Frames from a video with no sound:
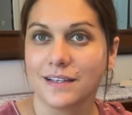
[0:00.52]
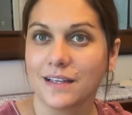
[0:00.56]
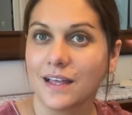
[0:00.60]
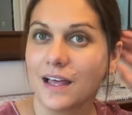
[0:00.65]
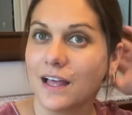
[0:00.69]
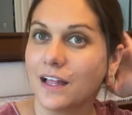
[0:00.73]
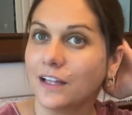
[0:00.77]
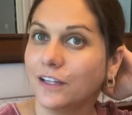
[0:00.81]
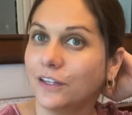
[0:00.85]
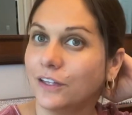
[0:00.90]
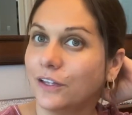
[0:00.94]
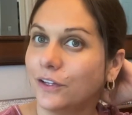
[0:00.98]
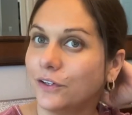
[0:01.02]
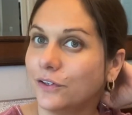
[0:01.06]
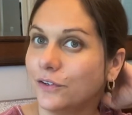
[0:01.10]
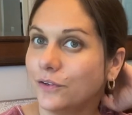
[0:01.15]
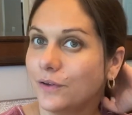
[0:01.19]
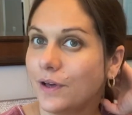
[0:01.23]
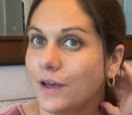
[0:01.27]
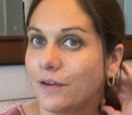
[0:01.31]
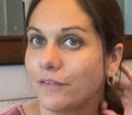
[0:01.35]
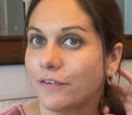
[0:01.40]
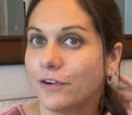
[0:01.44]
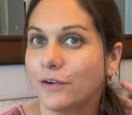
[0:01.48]
Hello
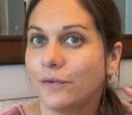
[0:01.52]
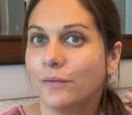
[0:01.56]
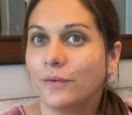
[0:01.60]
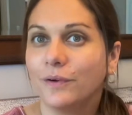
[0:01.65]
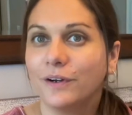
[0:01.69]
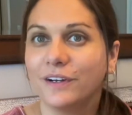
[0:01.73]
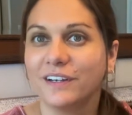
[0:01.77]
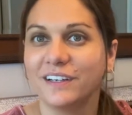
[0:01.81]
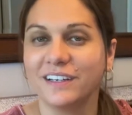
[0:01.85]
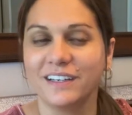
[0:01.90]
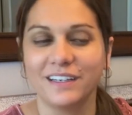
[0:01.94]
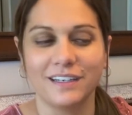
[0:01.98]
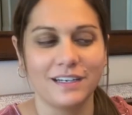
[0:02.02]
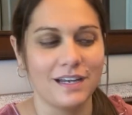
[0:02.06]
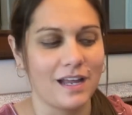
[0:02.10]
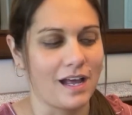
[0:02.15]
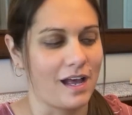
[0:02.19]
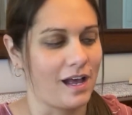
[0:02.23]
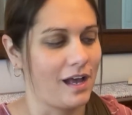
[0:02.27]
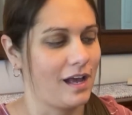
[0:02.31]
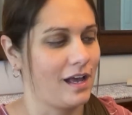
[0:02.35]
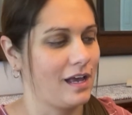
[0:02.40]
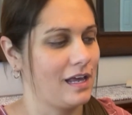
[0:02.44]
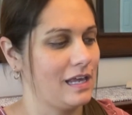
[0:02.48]
everyone,
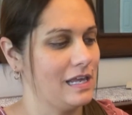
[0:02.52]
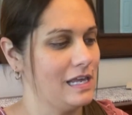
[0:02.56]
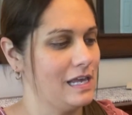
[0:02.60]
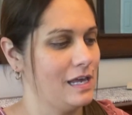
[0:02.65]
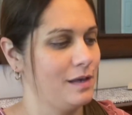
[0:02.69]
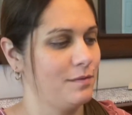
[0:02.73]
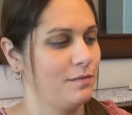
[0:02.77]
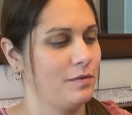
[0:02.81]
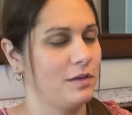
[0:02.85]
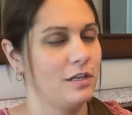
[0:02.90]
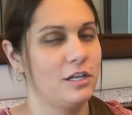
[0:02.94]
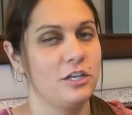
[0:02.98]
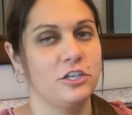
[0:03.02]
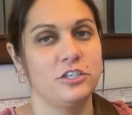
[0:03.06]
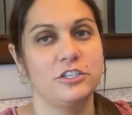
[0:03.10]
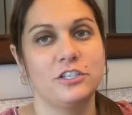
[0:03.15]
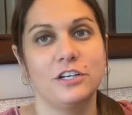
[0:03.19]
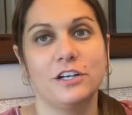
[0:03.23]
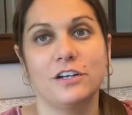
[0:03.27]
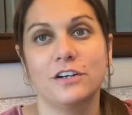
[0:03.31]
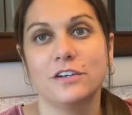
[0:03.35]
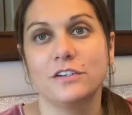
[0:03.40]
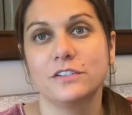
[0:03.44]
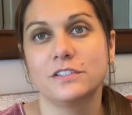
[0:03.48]
I am going to
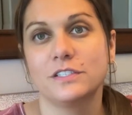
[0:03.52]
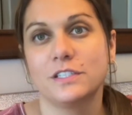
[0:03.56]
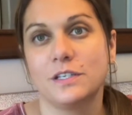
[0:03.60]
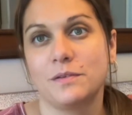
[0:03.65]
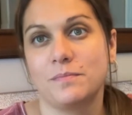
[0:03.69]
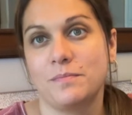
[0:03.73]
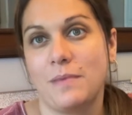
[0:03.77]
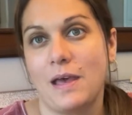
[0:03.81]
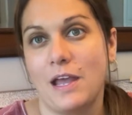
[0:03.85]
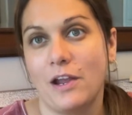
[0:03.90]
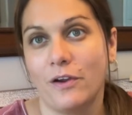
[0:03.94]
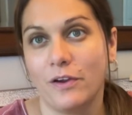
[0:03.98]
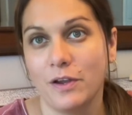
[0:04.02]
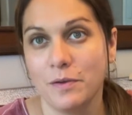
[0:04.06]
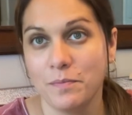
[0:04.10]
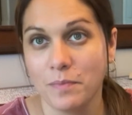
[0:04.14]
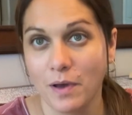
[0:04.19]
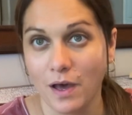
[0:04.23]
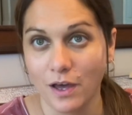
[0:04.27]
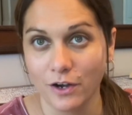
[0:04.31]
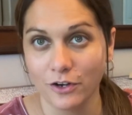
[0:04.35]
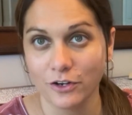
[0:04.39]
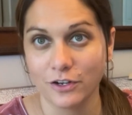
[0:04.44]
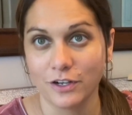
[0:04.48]
share some Harry
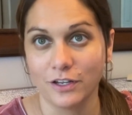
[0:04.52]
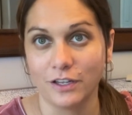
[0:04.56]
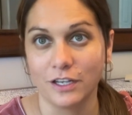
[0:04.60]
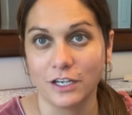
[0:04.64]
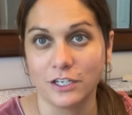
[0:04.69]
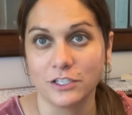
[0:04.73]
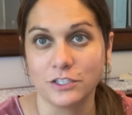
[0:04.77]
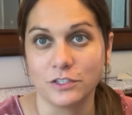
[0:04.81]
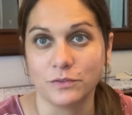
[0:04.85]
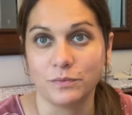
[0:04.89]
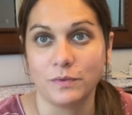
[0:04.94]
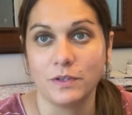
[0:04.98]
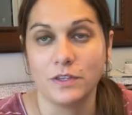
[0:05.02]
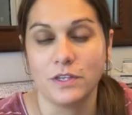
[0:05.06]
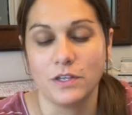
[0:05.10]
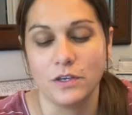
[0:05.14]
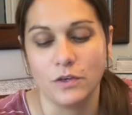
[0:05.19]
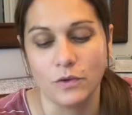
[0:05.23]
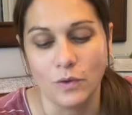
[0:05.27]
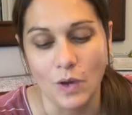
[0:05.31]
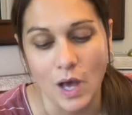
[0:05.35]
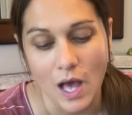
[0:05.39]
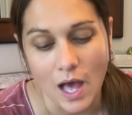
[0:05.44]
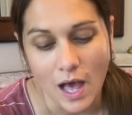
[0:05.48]
Potter collection with
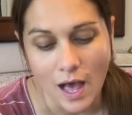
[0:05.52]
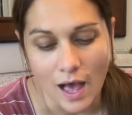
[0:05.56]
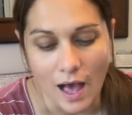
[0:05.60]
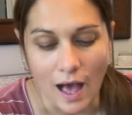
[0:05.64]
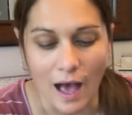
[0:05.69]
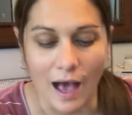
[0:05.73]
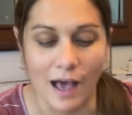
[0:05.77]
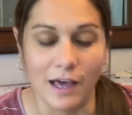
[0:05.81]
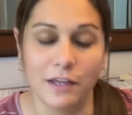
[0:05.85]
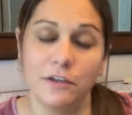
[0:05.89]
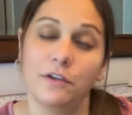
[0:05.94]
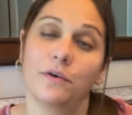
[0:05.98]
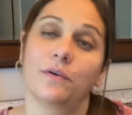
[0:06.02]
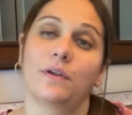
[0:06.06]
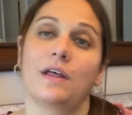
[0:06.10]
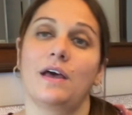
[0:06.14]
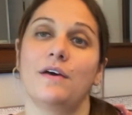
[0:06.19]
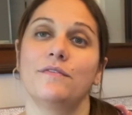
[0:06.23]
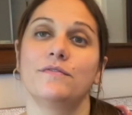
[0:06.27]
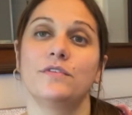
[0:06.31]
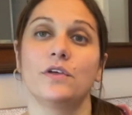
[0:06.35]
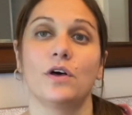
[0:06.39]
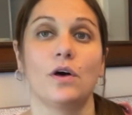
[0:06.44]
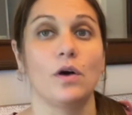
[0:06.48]
you. I don't
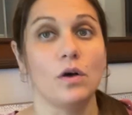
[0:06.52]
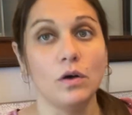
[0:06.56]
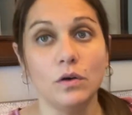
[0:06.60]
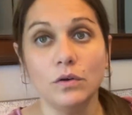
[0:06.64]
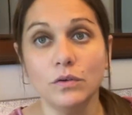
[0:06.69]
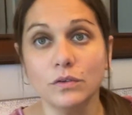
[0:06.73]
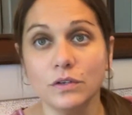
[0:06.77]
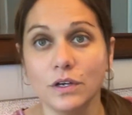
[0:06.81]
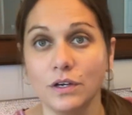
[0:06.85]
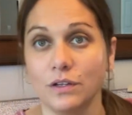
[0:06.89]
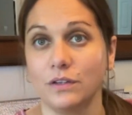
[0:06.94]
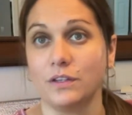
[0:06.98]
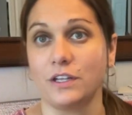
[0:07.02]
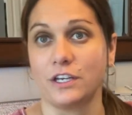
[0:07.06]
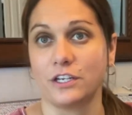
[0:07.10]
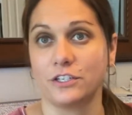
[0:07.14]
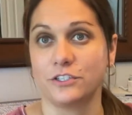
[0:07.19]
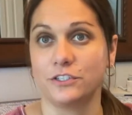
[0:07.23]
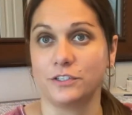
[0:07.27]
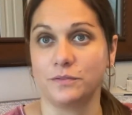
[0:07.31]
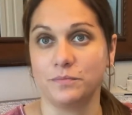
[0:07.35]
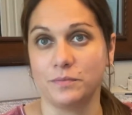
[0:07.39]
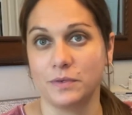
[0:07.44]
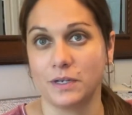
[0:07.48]
have the whole
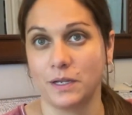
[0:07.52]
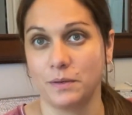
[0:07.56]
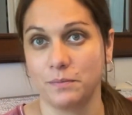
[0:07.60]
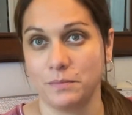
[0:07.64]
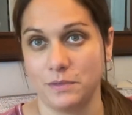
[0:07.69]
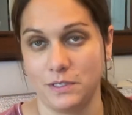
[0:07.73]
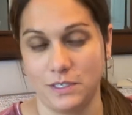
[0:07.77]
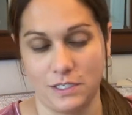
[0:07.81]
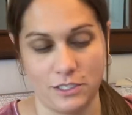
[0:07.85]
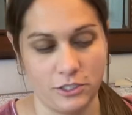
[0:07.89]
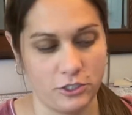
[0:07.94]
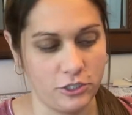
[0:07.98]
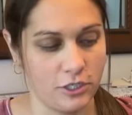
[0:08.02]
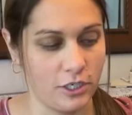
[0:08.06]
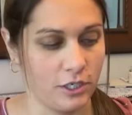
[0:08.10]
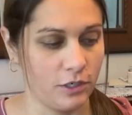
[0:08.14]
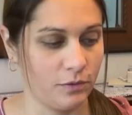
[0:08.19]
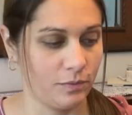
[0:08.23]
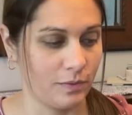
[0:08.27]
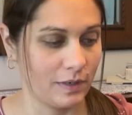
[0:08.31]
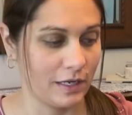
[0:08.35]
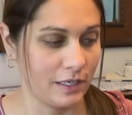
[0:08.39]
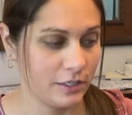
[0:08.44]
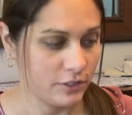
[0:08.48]
collection, but I'm going to share
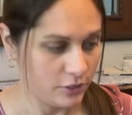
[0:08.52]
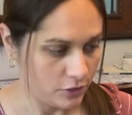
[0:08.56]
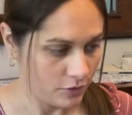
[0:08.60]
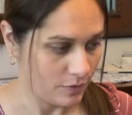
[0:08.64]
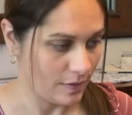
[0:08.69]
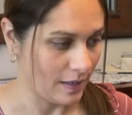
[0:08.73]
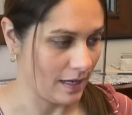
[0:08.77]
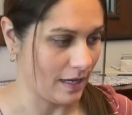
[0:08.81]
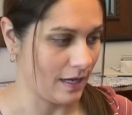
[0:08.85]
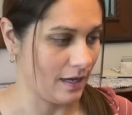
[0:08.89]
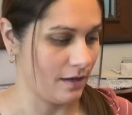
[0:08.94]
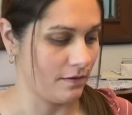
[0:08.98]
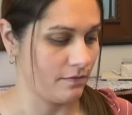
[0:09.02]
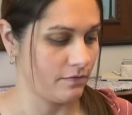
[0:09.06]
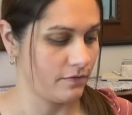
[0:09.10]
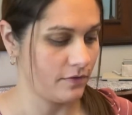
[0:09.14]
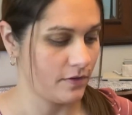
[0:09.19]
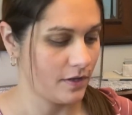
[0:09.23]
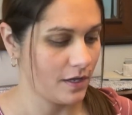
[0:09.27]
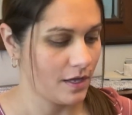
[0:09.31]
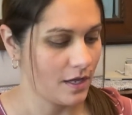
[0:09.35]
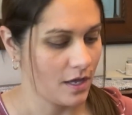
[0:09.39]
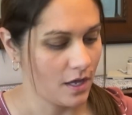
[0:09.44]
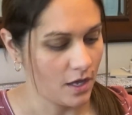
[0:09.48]
what I do have
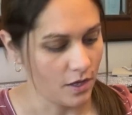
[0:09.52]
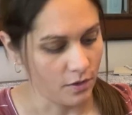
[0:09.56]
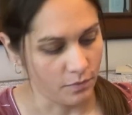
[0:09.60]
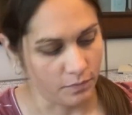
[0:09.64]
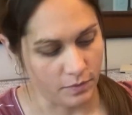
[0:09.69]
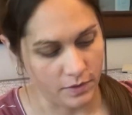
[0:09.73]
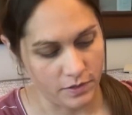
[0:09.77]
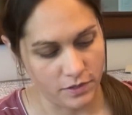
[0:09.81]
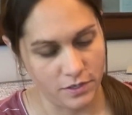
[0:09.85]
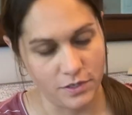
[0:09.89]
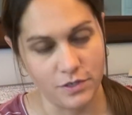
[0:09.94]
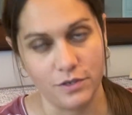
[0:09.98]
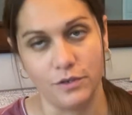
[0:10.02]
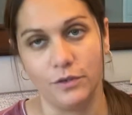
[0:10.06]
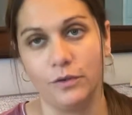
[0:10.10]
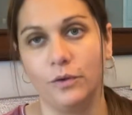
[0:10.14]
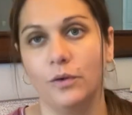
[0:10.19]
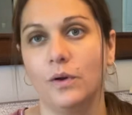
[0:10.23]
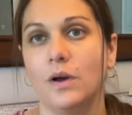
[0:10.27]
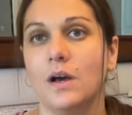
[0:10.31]
with you.